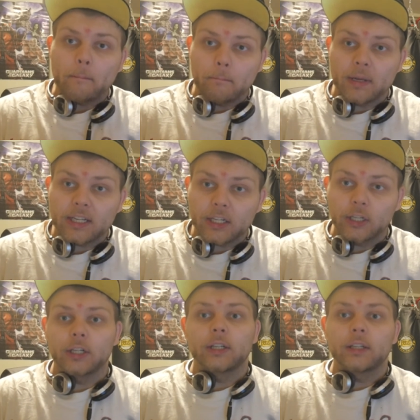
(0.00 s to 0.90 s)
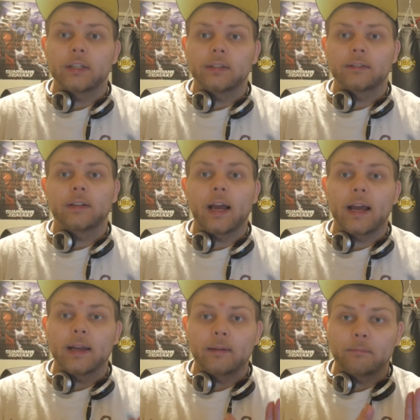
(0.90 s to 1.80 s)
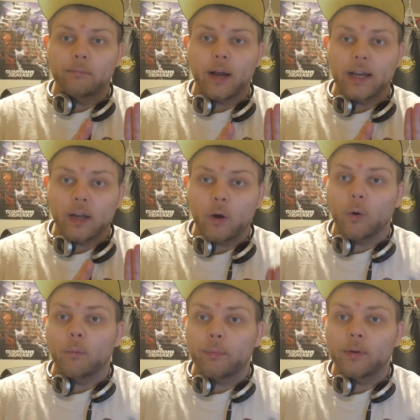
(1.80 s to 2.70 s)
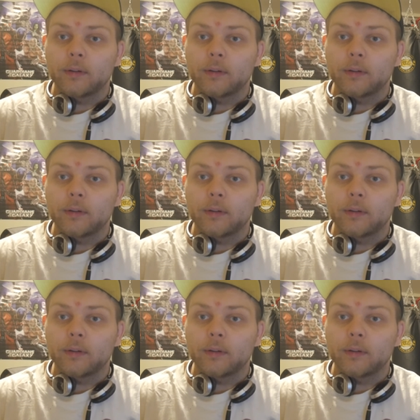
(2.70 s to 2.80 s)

be good. I I hope.